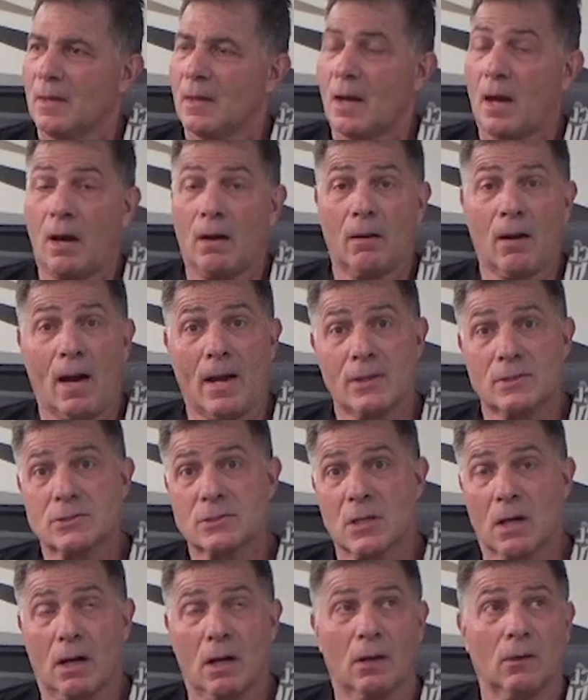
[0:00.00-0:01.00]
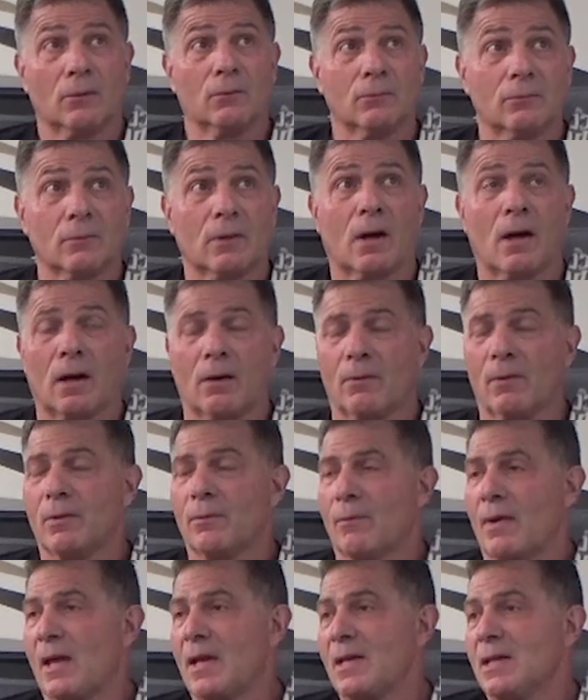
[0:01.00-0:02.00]
All right, so are we
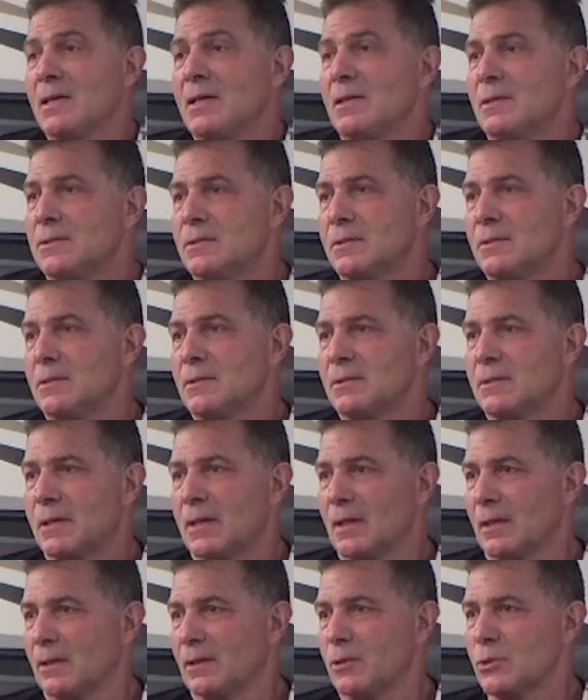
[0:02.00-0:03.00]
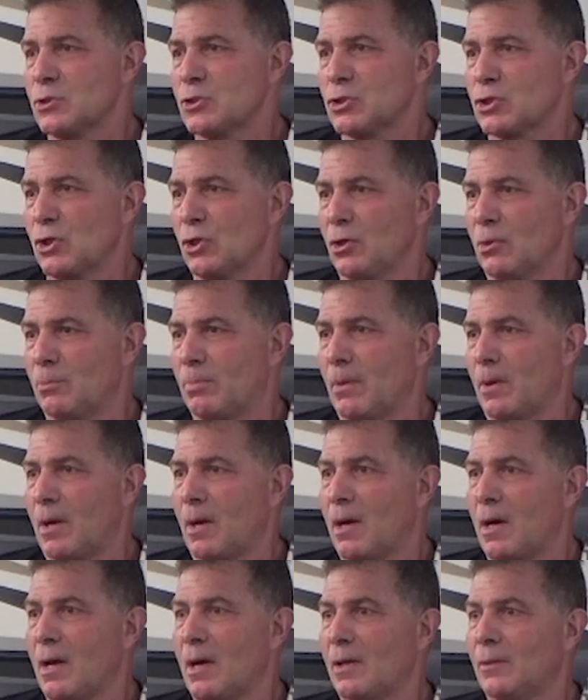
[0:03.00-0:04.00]
ready to get a little scoop
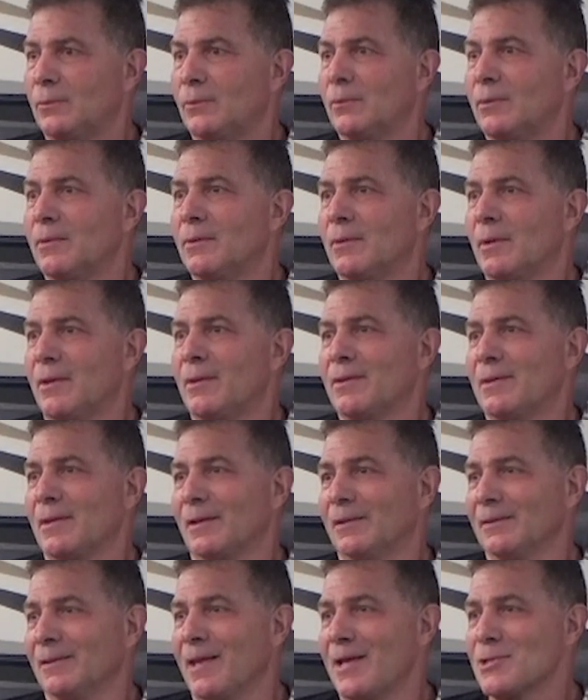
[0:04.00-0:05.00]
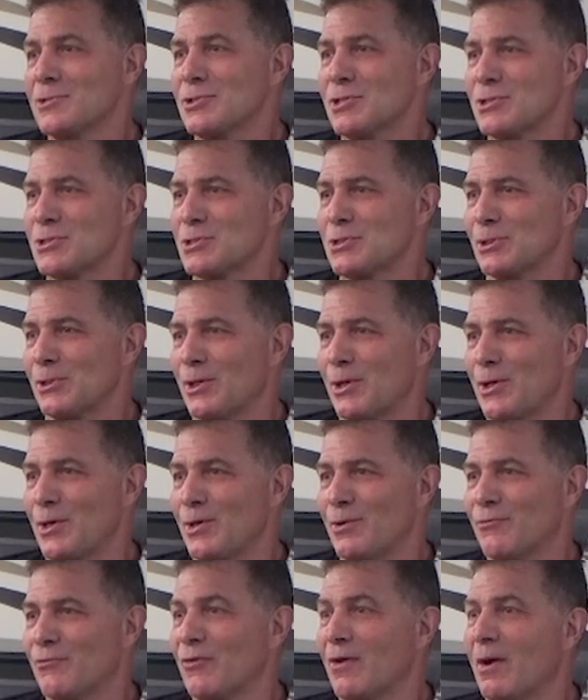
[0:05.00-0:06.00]
on the lessons
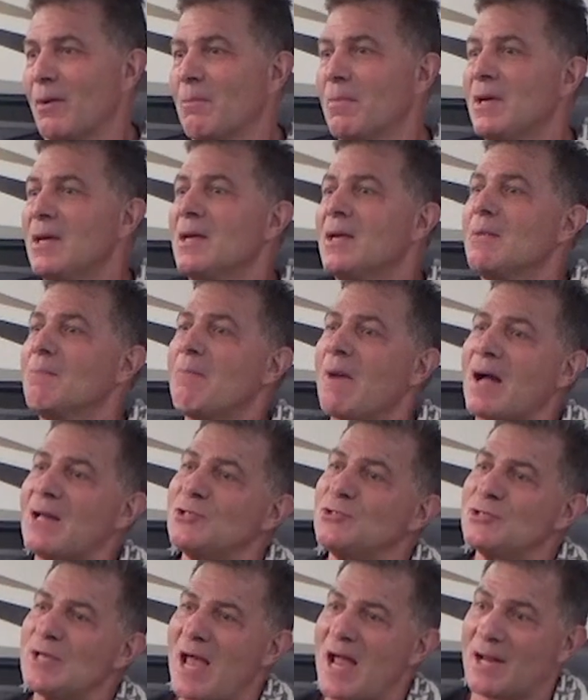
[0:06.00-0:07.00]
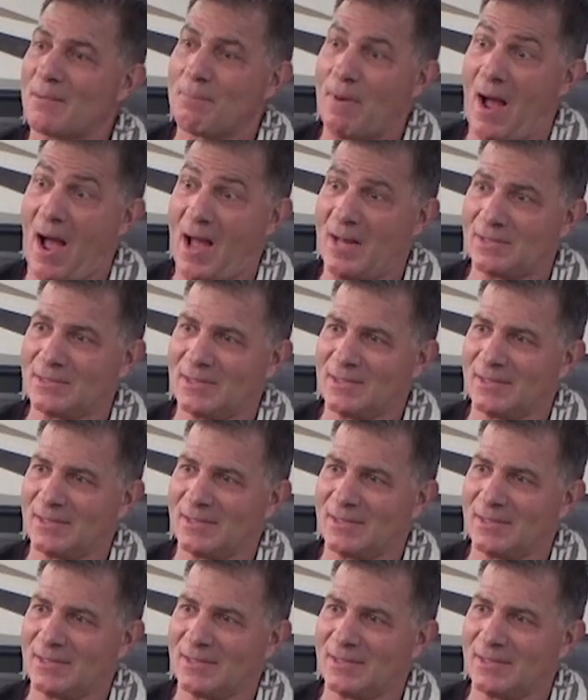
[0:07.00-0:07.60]
learned from my Jackpot?